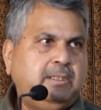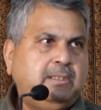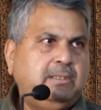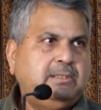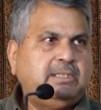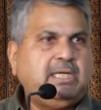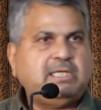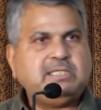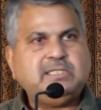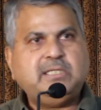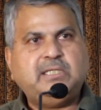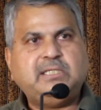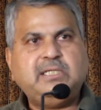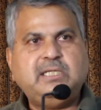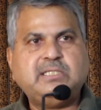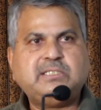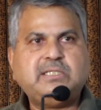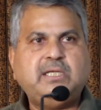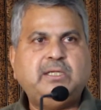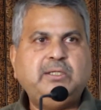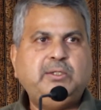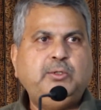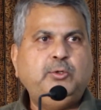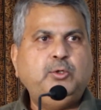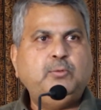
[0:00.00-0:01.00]
That's the
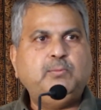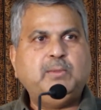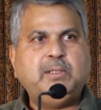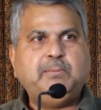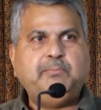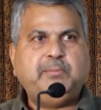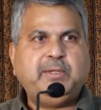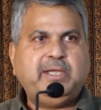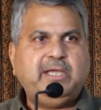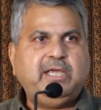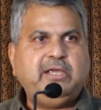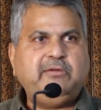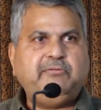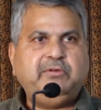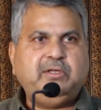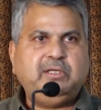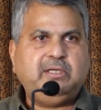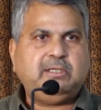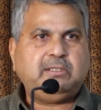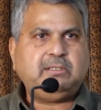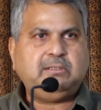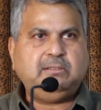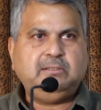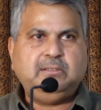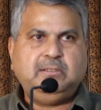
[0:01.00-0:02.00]
reason human
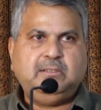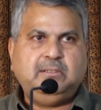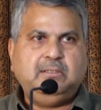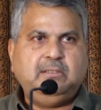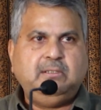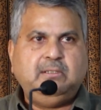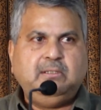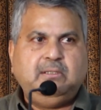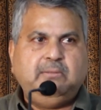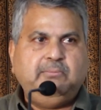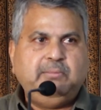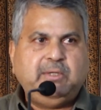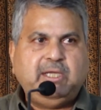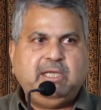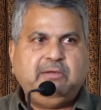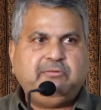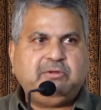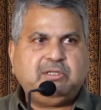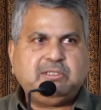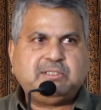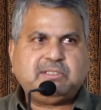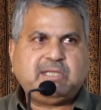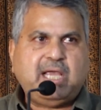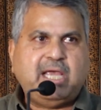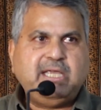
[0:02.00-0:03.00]

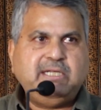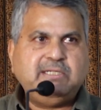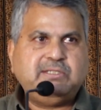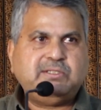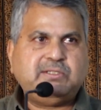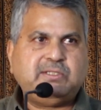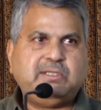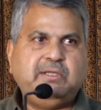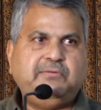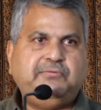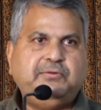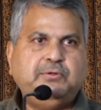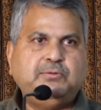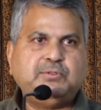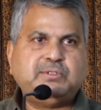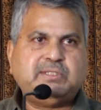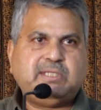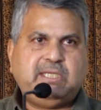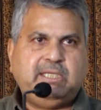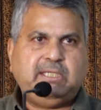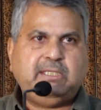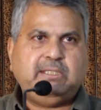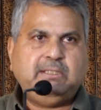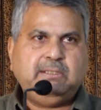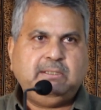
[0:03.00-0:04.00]
behavioral science, if you
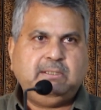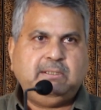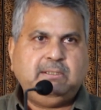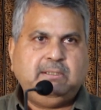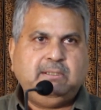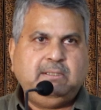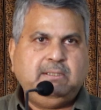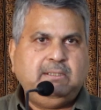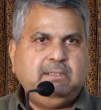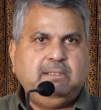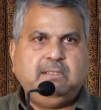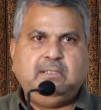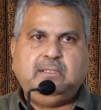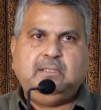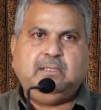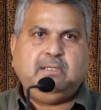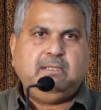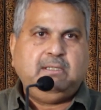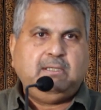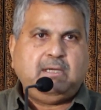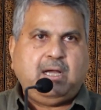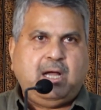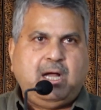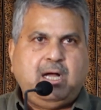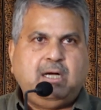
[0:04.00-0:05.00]
see
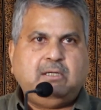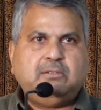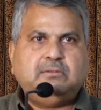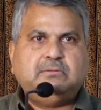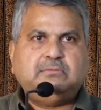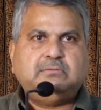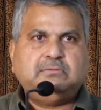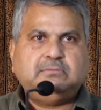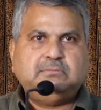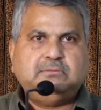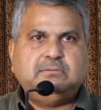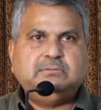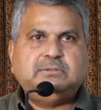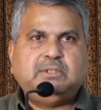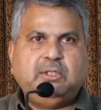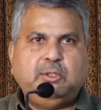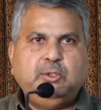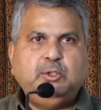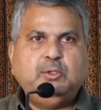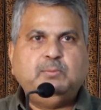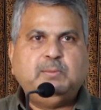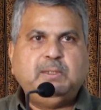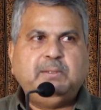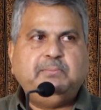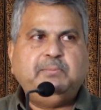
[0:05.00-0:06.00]
how the
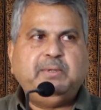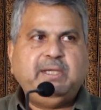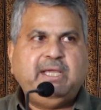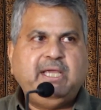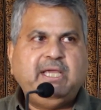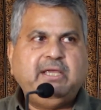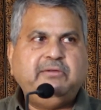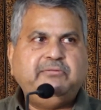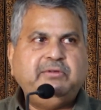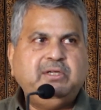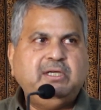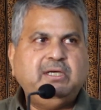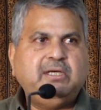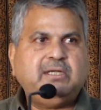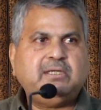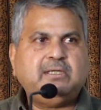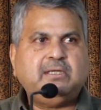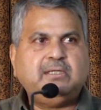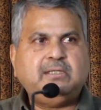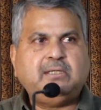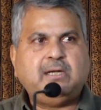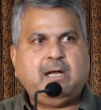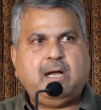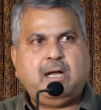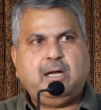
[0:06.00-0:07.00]
human behavior
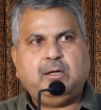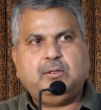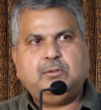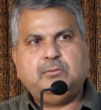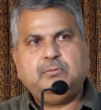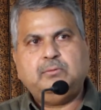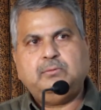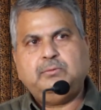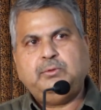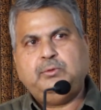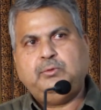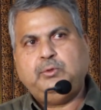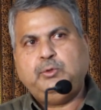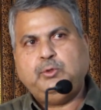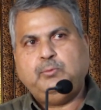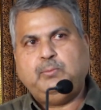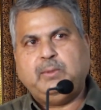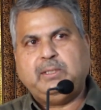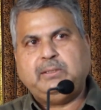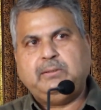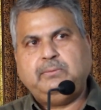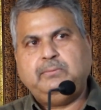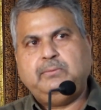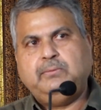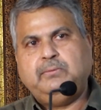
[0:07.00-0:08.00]
and how
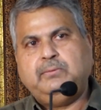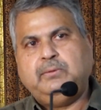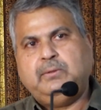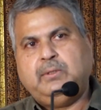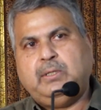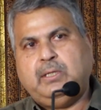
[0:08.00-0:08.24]
human